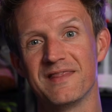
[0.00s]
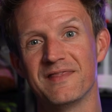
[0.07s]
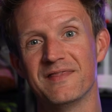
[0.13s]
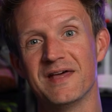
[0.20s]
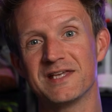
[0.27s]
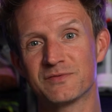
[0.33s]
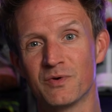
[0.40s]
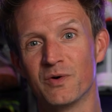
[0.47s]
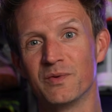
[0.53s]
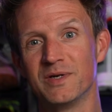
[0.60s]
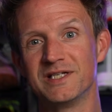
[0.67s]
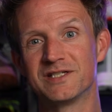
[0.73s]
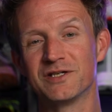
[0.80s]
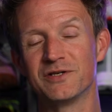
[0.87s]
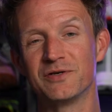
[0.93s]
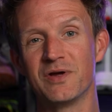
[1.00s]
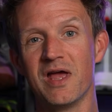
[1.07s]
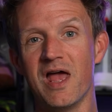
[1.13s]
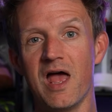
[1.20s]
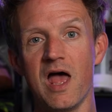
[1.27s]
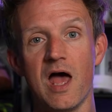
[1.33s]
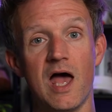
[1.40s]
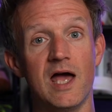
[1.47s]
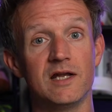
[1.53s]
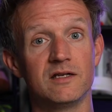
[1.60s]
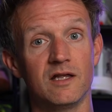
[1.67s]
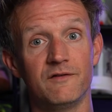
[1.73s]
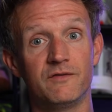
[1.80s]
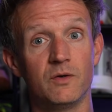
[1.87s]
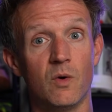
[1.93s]
That's what we do. And
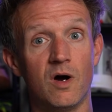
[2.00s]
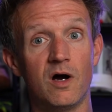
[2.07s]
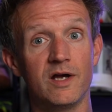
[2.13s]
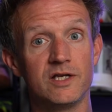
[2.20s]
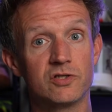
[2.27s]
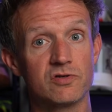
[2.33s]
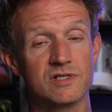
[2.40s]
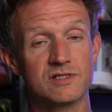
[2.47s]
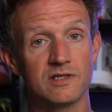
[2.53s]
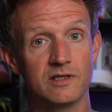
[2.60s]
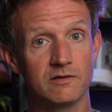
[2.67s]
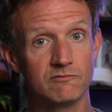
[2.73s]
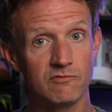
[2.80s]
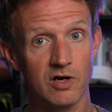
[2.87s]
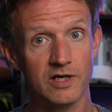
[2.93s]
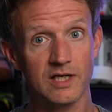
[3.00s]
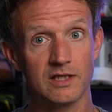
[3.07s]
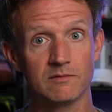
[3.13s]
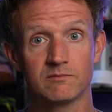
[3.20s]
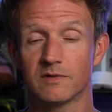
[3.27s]
if you are interested in running,